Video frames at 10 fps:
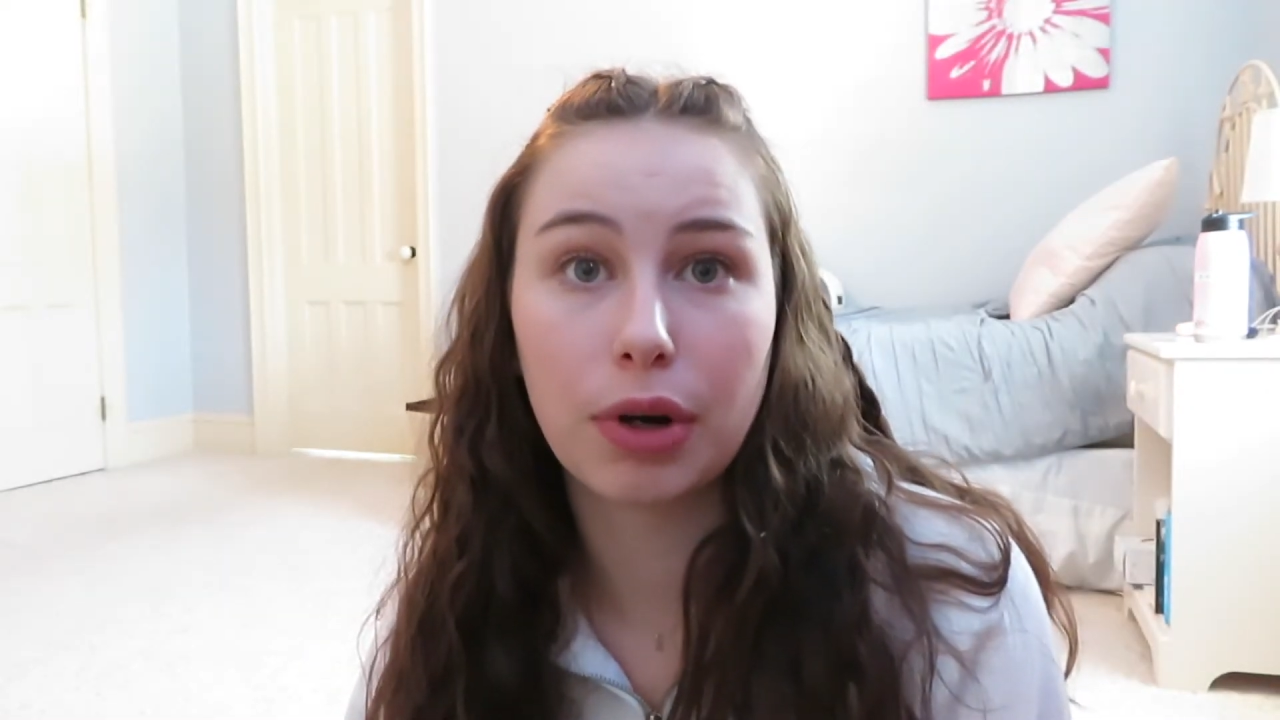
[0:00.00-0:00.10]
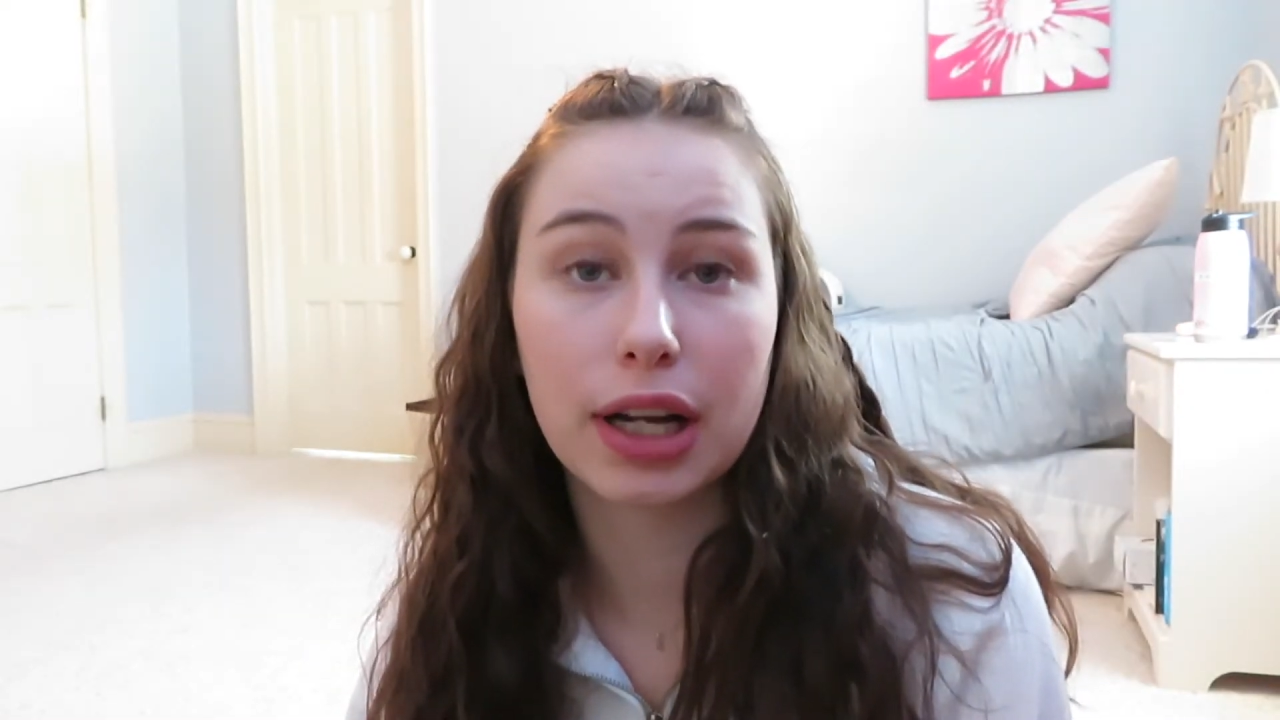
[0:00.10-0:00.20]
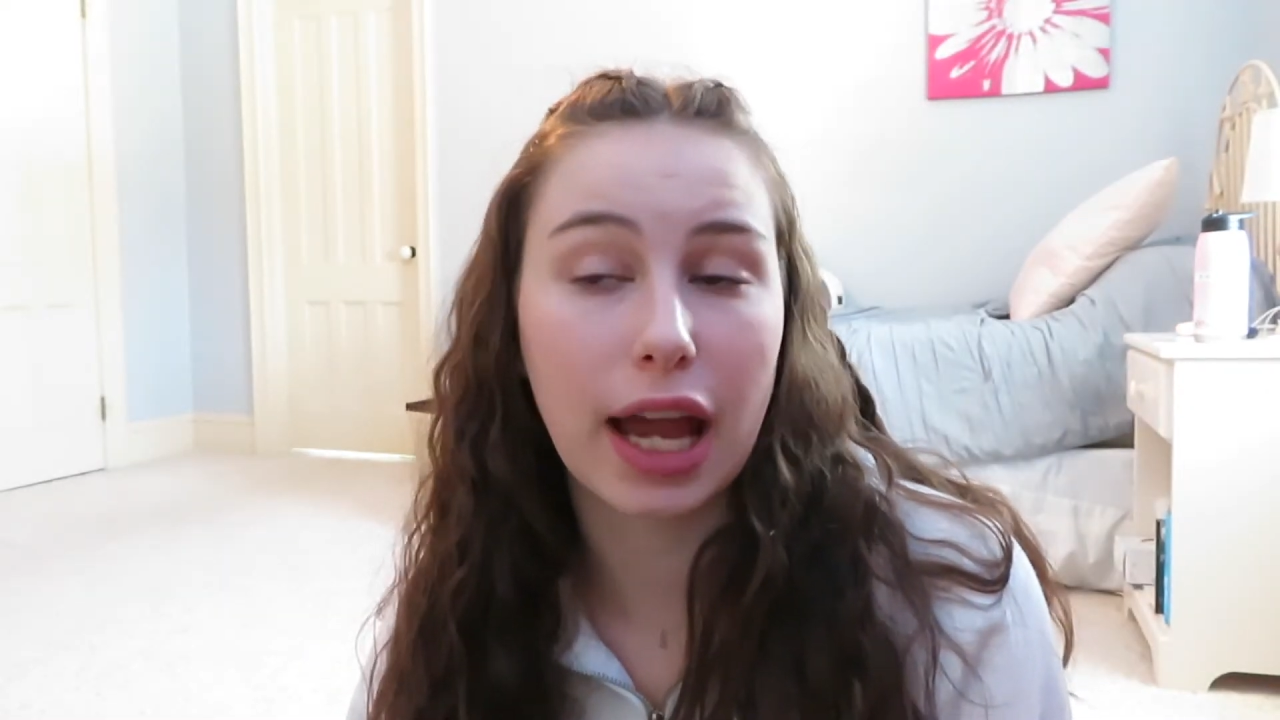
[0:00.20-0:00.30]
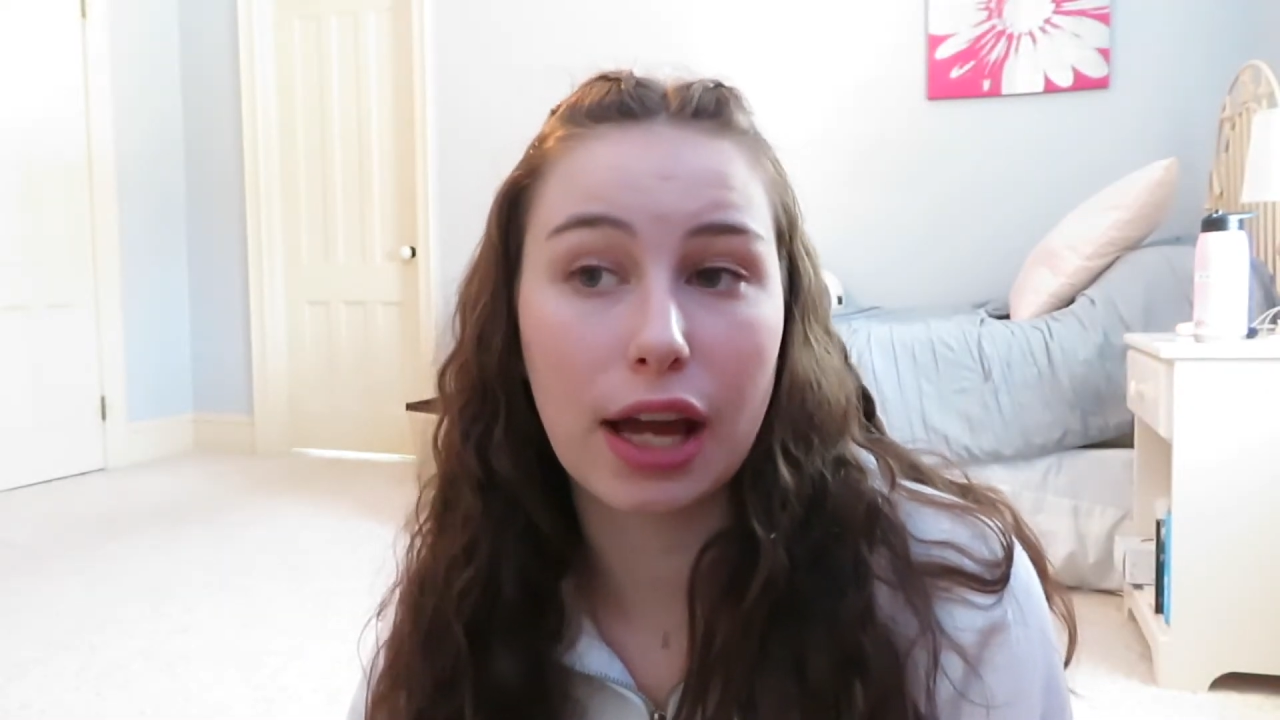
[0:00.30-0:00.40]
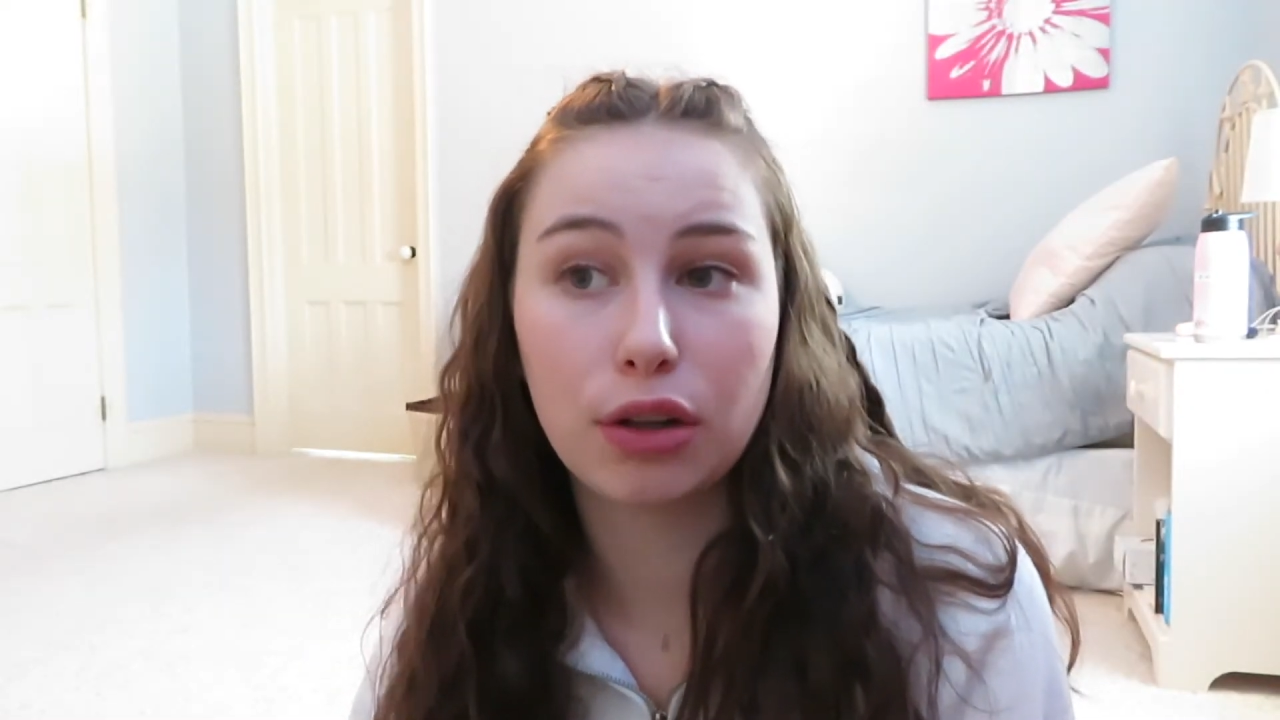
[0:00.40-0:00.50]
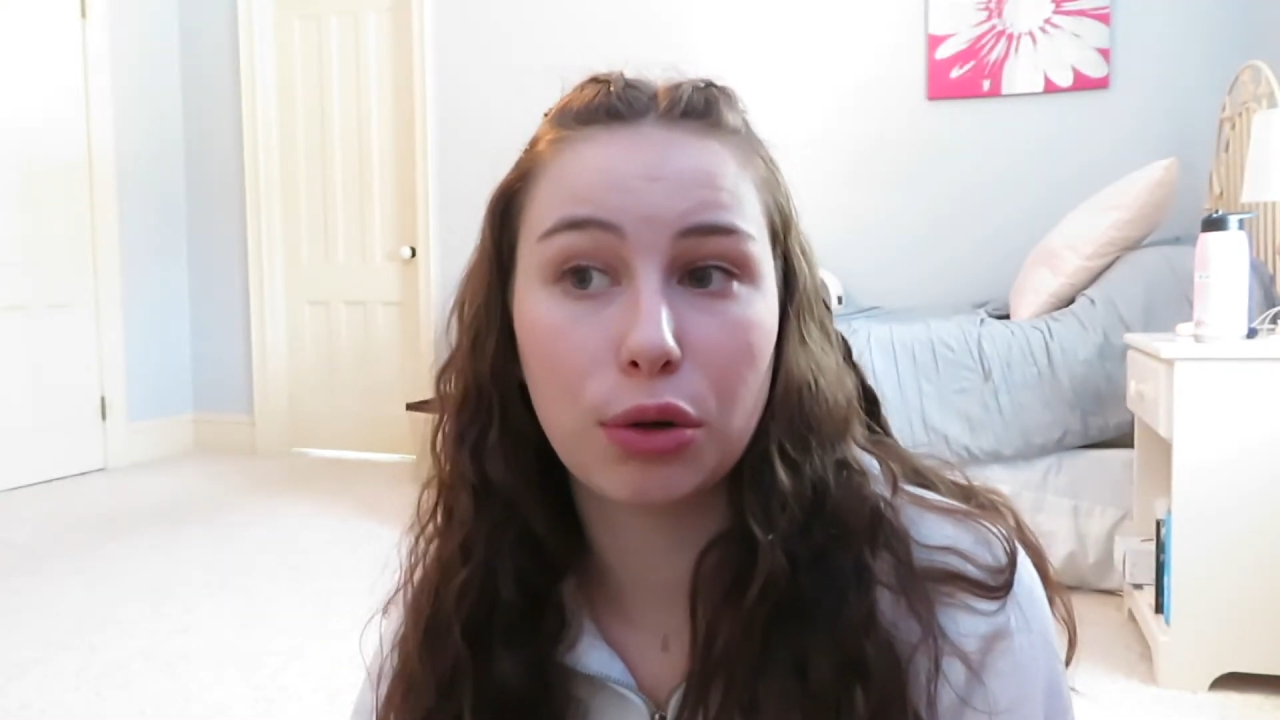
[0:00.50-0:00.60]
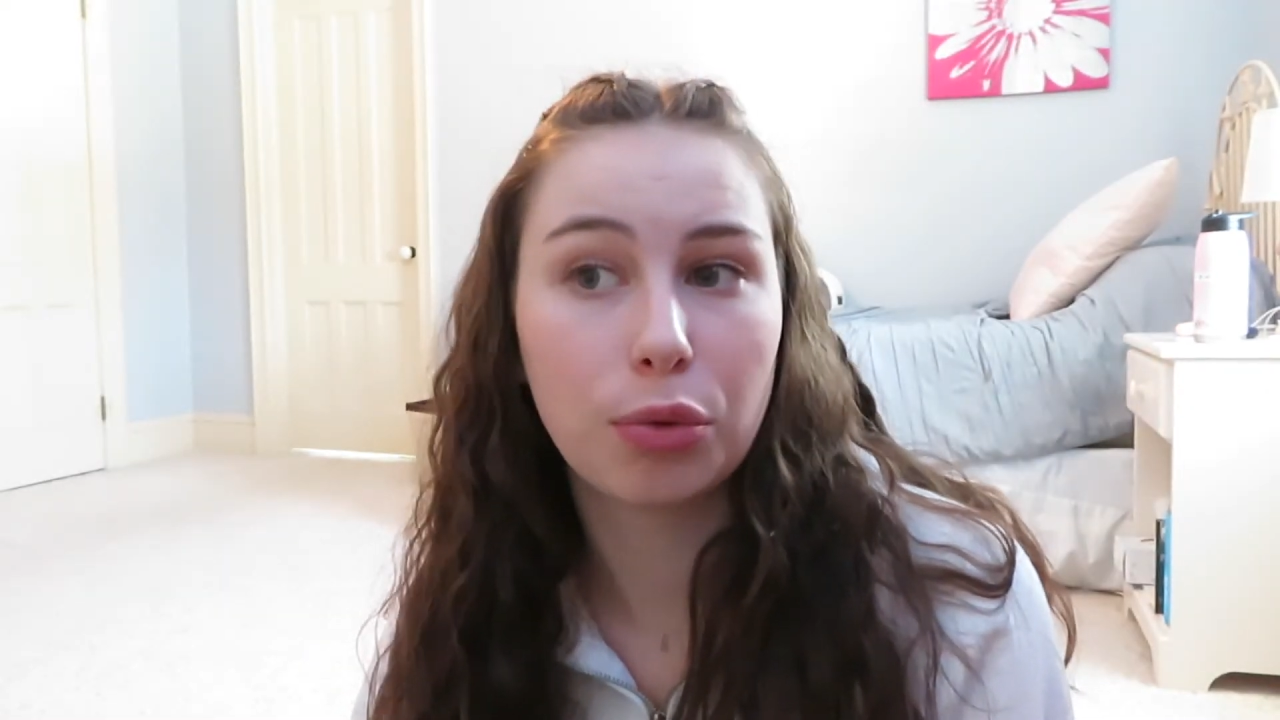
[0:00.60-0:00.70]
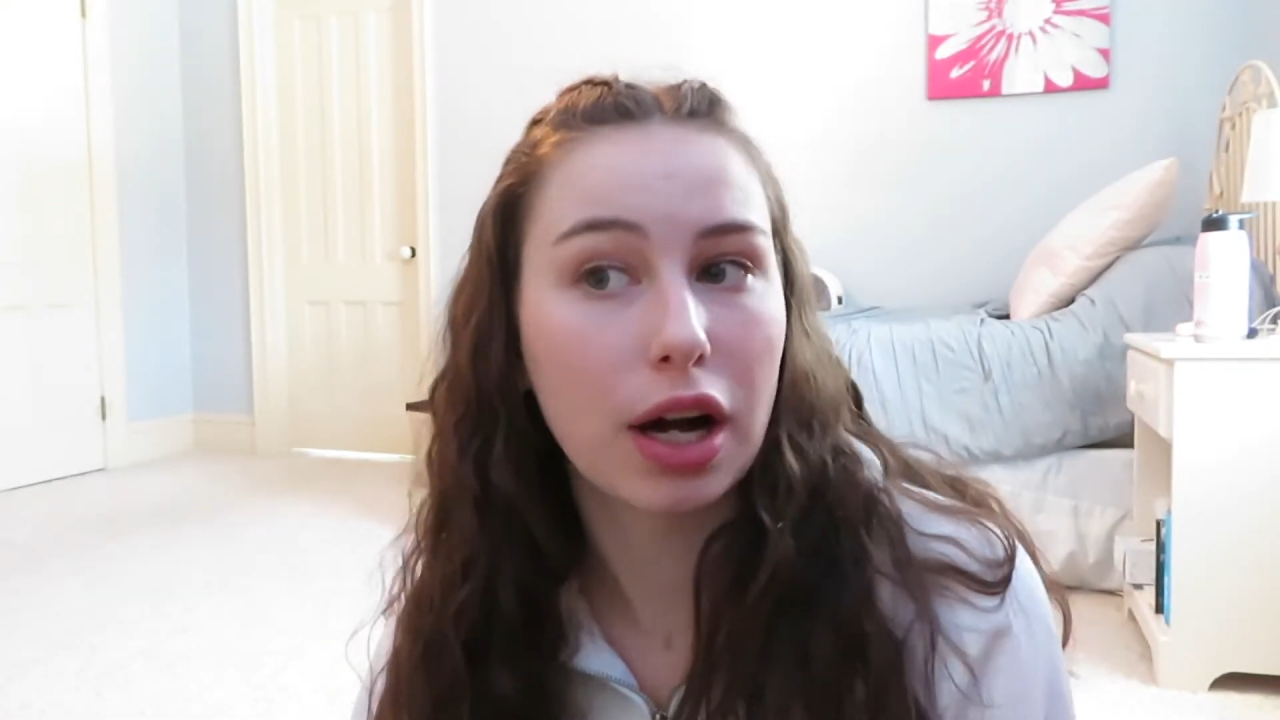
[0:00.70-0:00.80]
again,